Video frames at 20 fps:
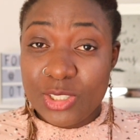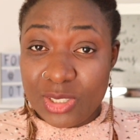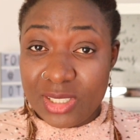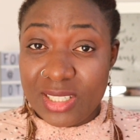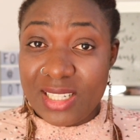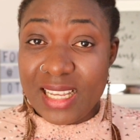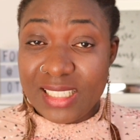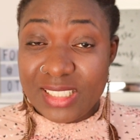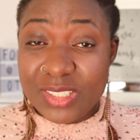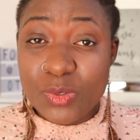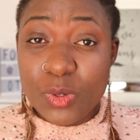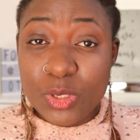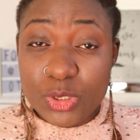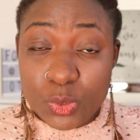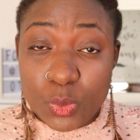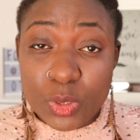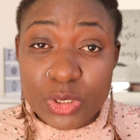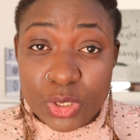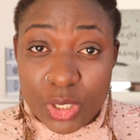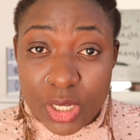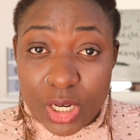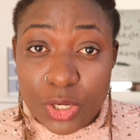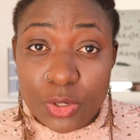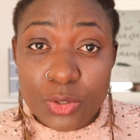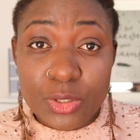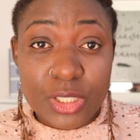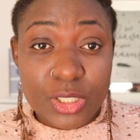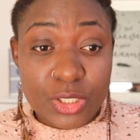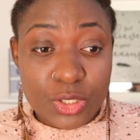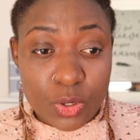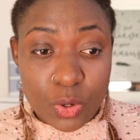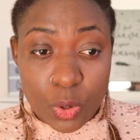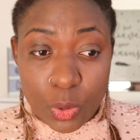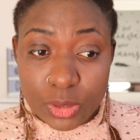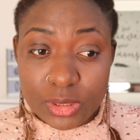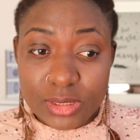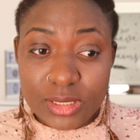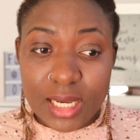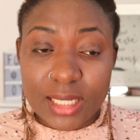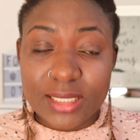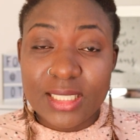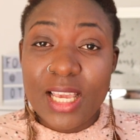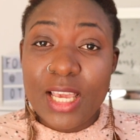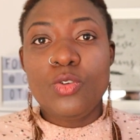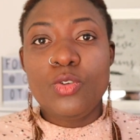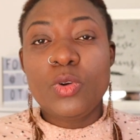So that is what you want to include in your contact.